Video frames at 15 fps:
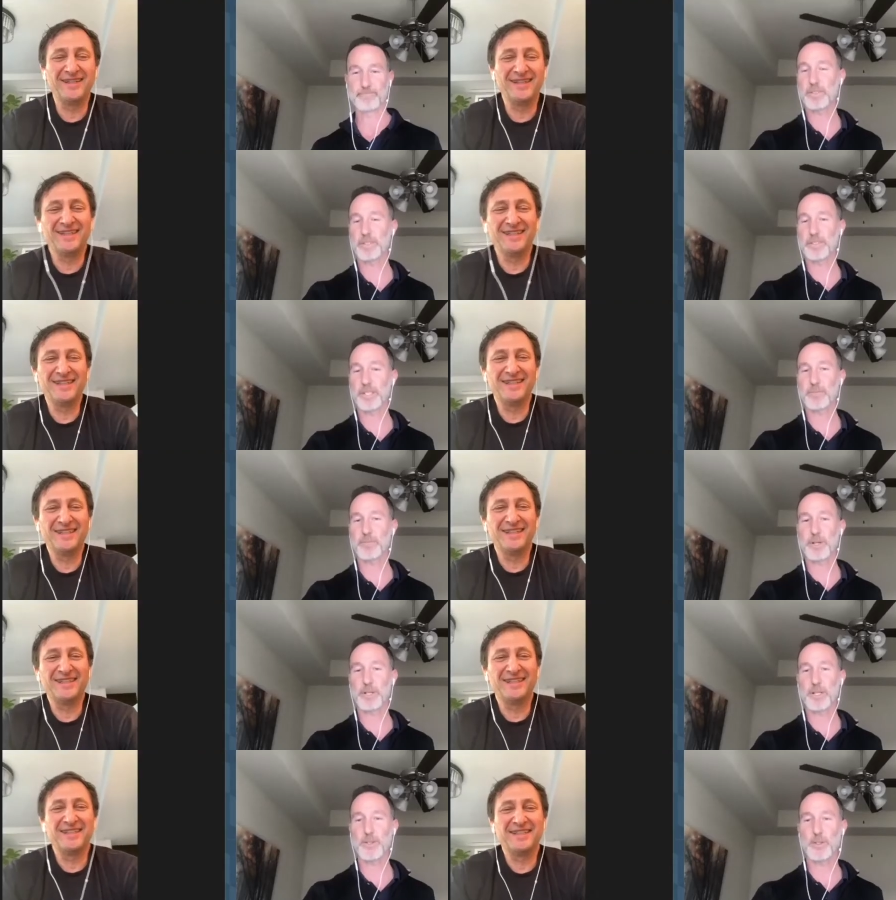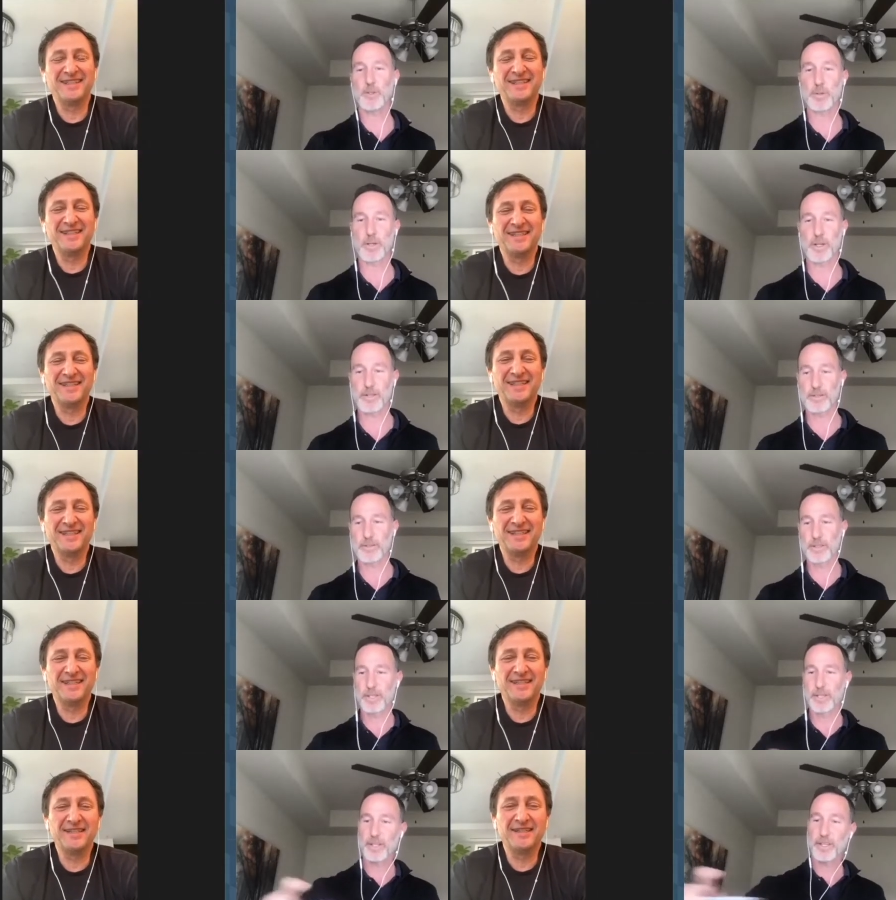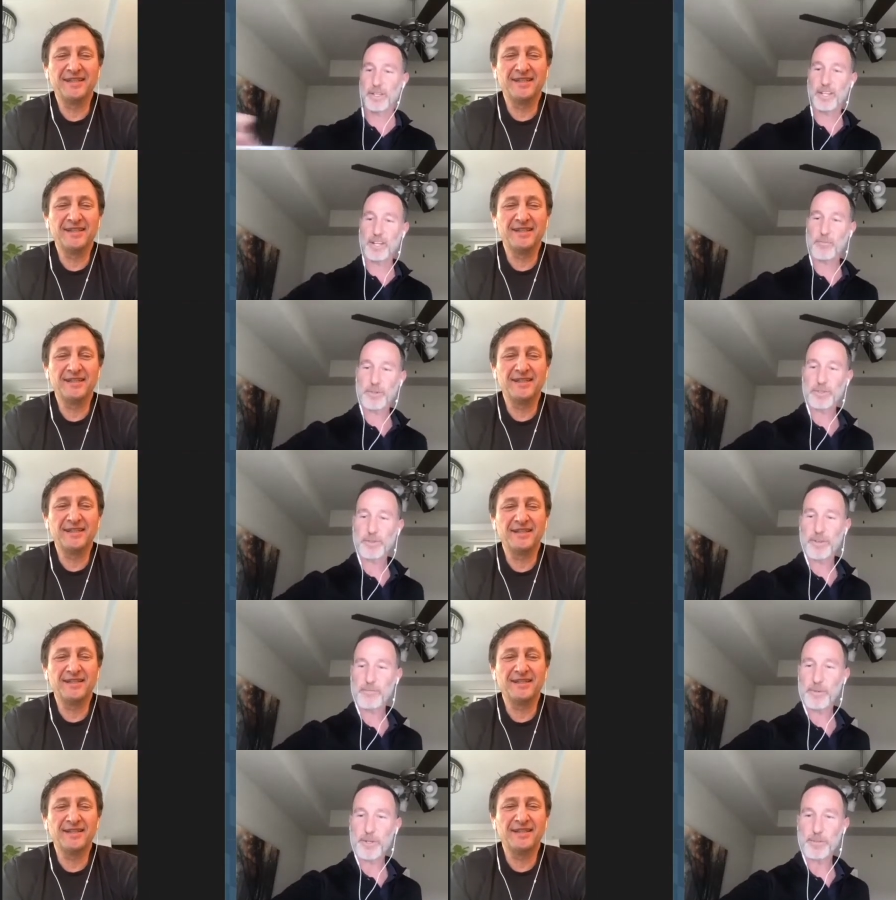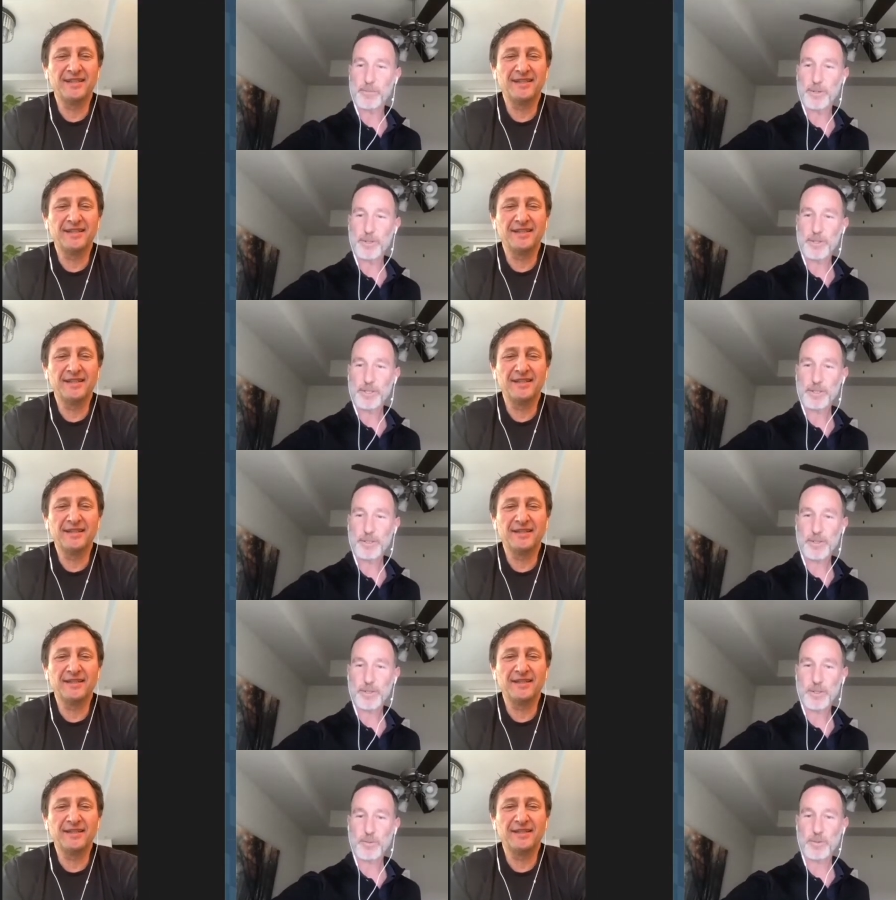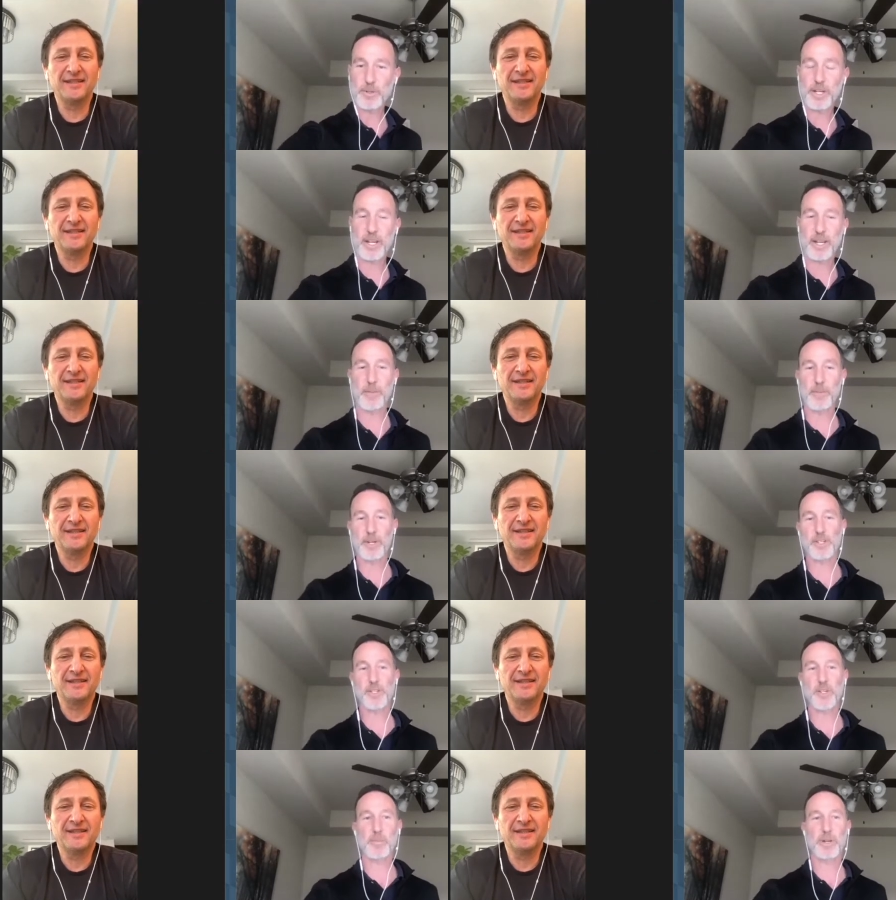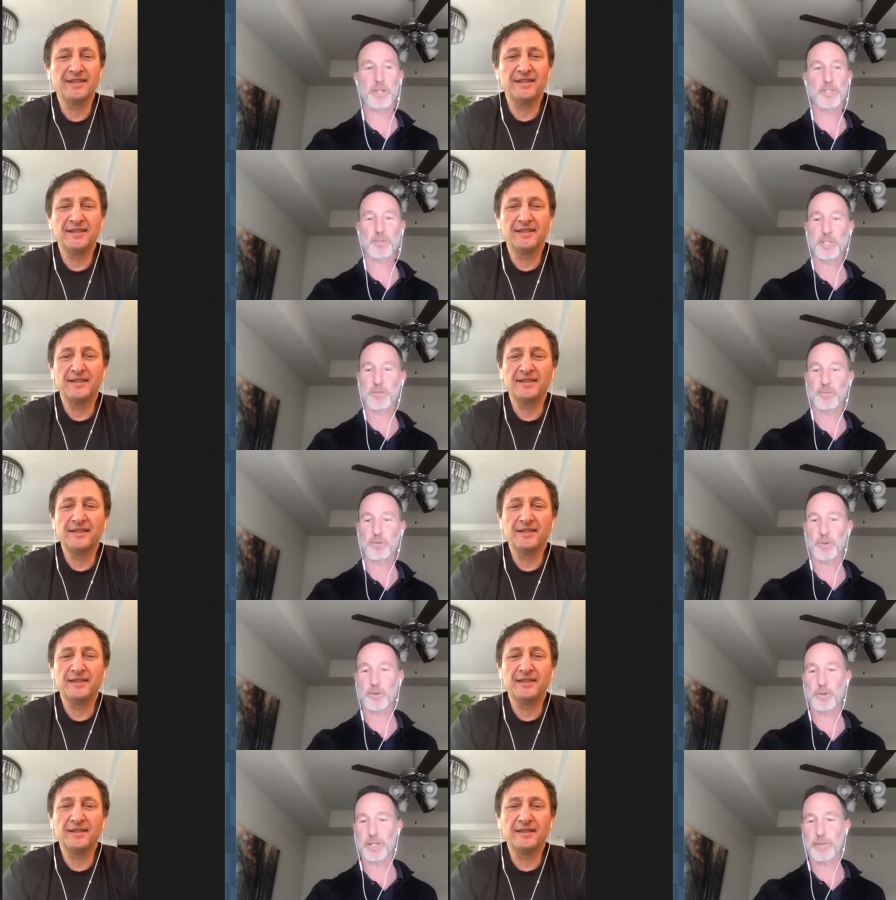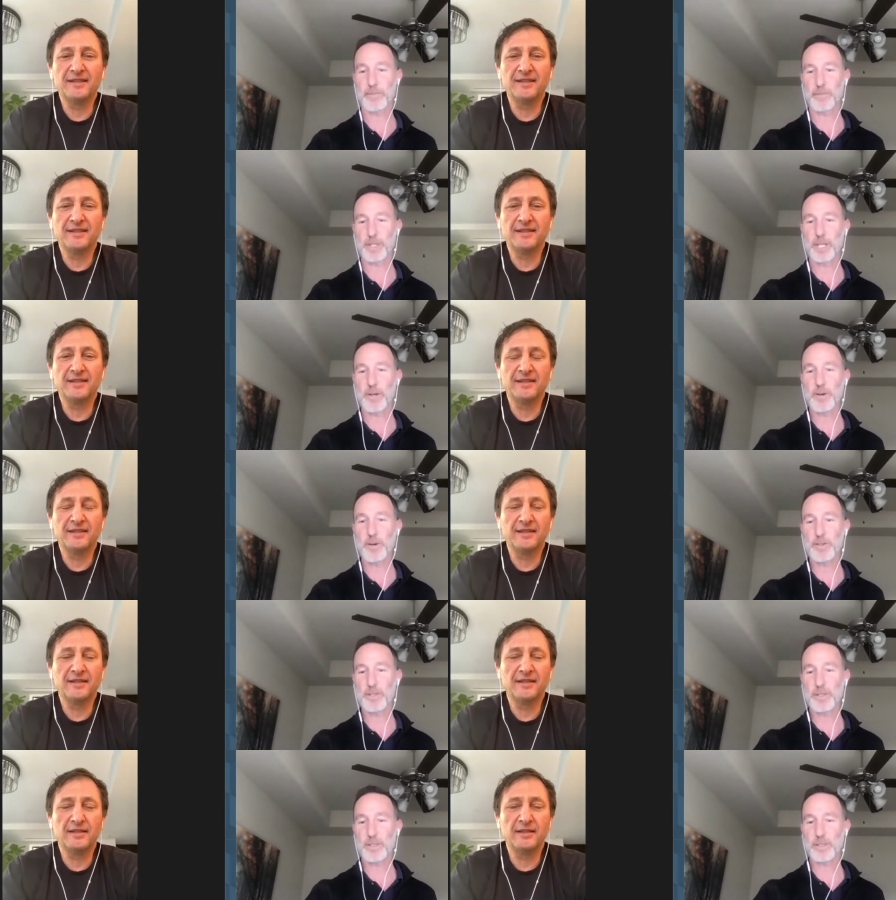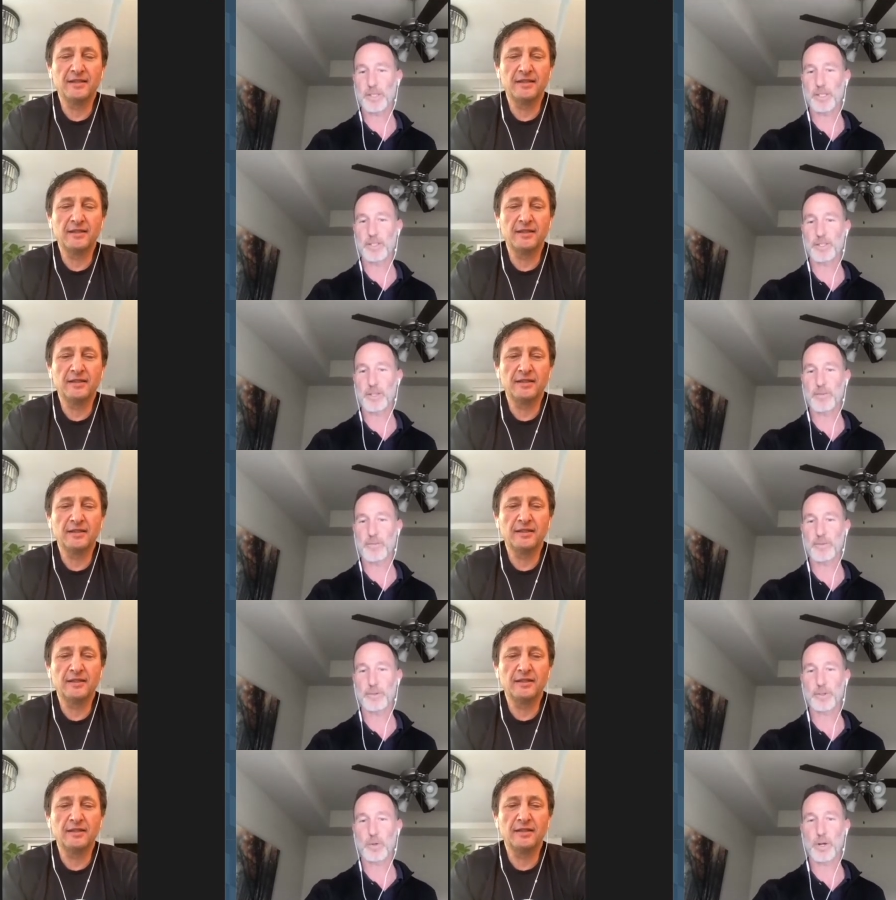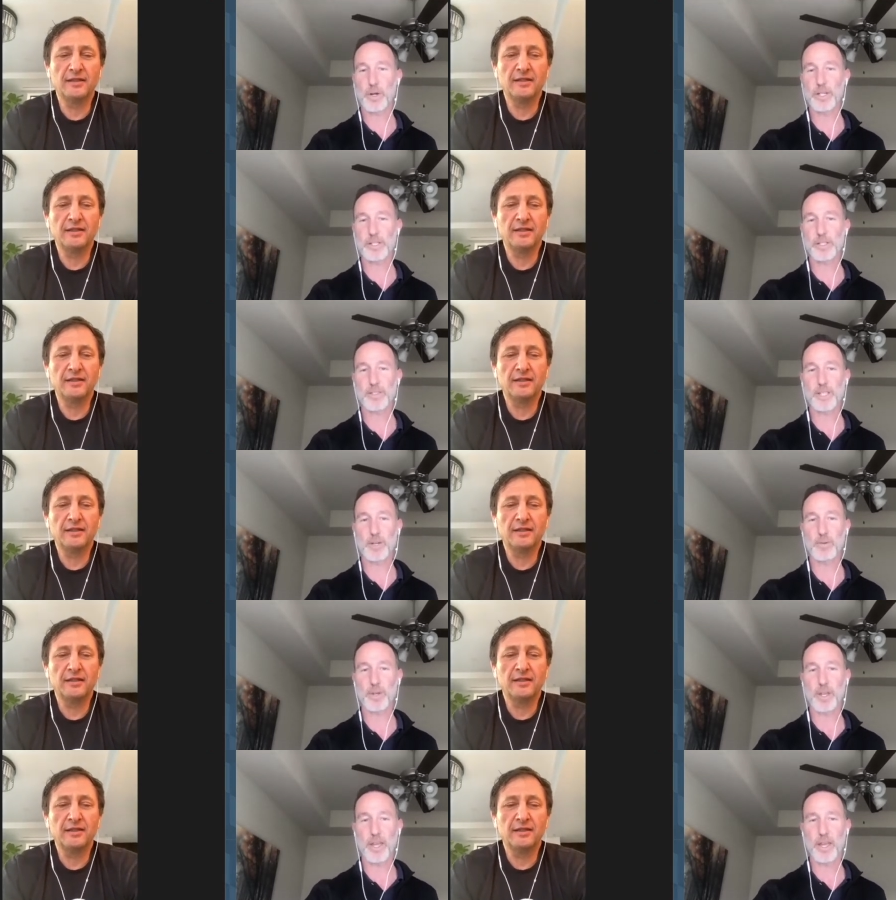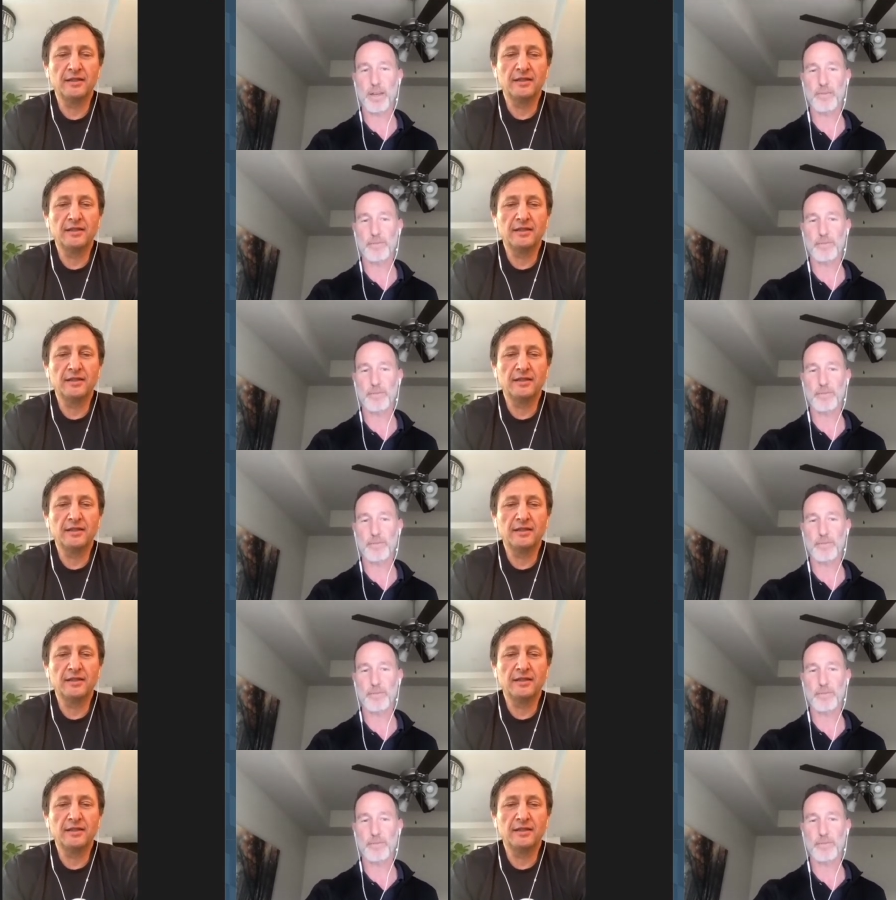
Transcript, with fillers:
Speaker 1: let's break into it, huh? Everybody's everybody's busy. Let's see what we got. I'm going to share my screen real quick. Here's the different questions that we have,